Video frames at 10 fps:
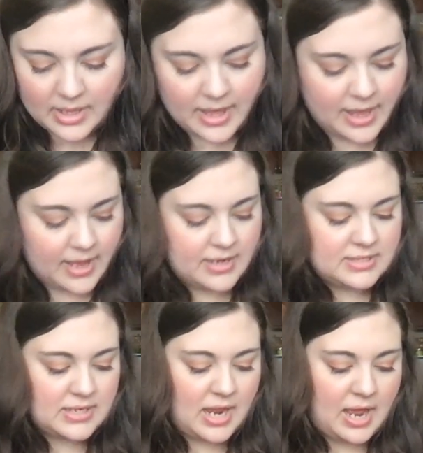
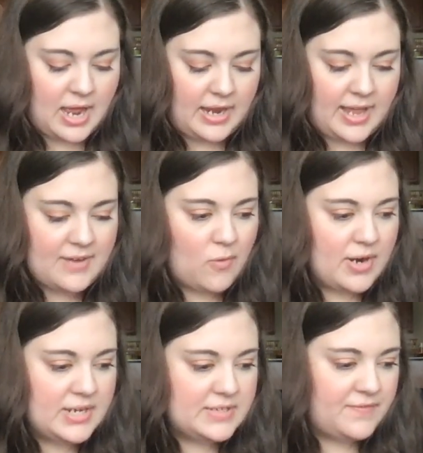And I kind of
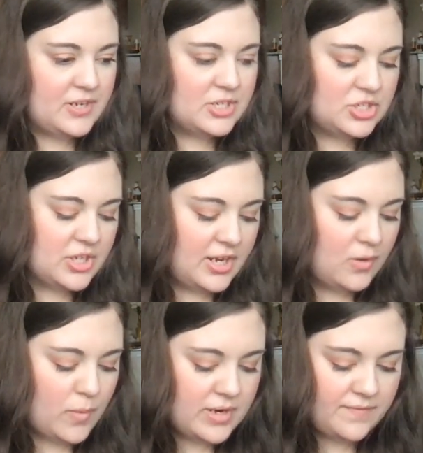wanted to finish like
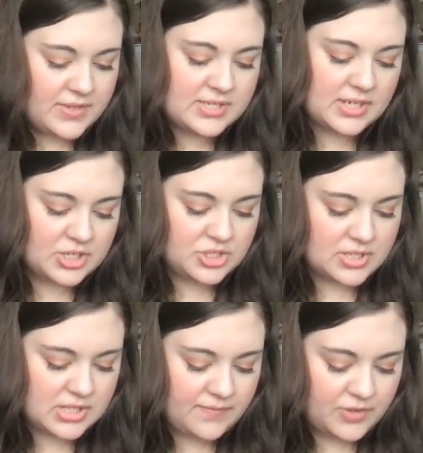one of the
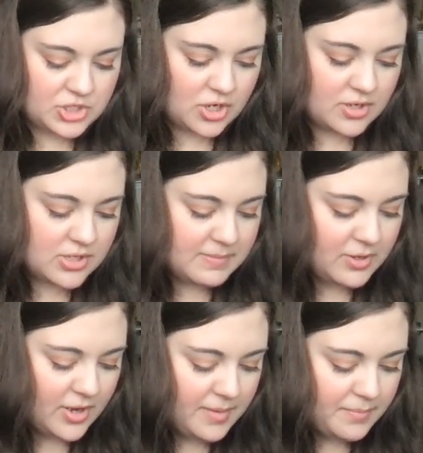sections of the chart. So let me go
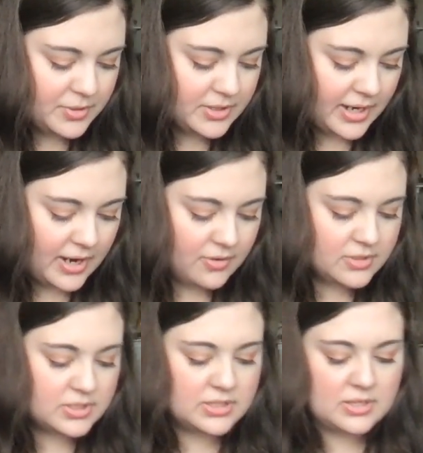ahead and pull it
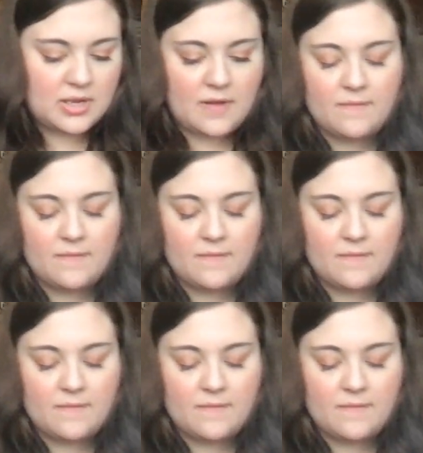out of